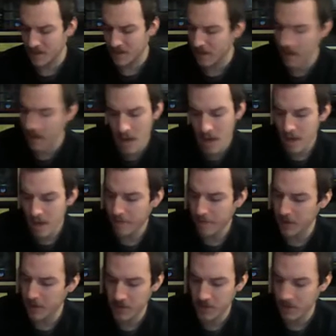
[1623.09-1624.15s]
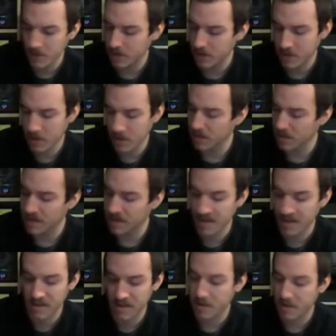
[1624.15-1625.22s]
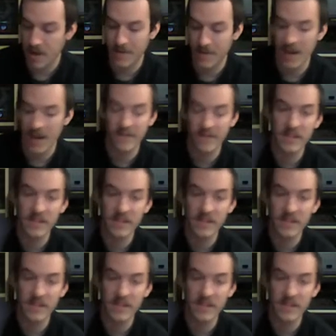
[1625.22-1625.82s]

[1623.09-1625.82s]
But first one, so sick, so happy to have this